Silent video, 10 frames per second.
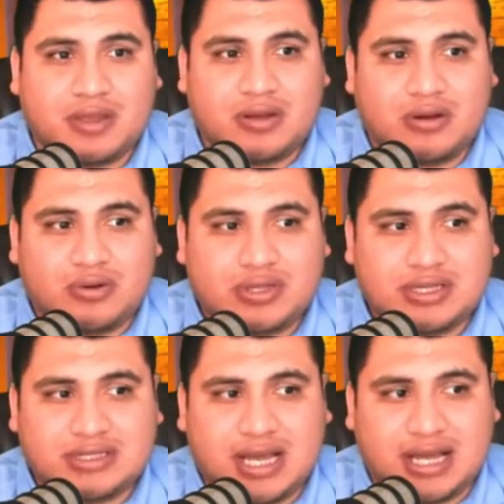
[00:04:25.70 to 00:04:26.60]
All
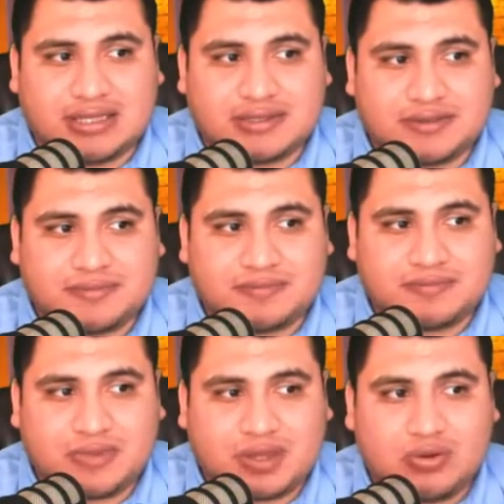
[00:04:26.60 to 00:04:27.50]
these guys,
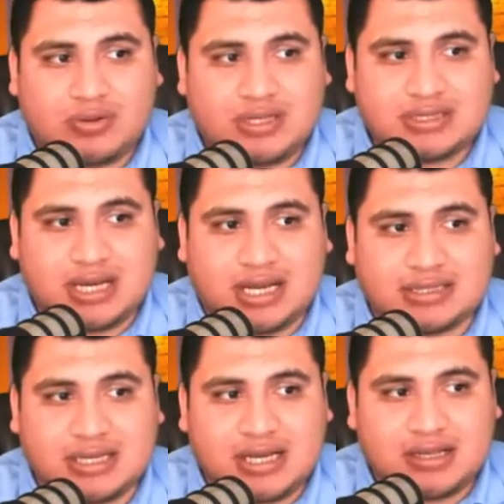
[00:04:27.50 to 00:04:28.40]
all these guys
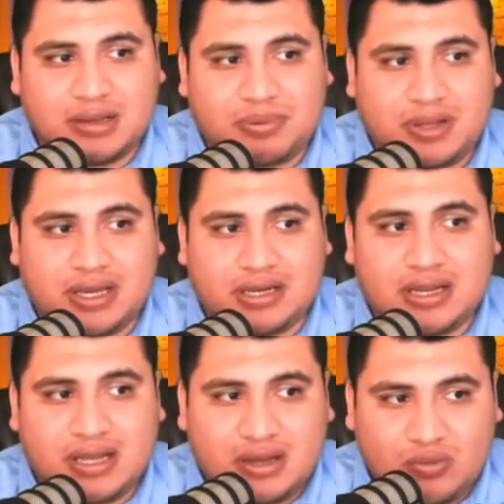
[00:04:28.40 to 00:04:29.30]
that played
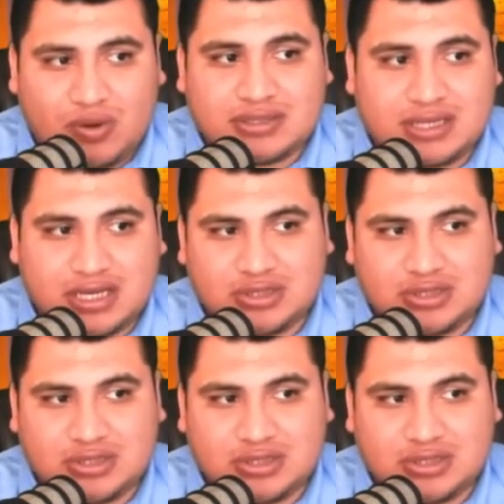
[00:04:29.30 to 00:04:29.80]
once again.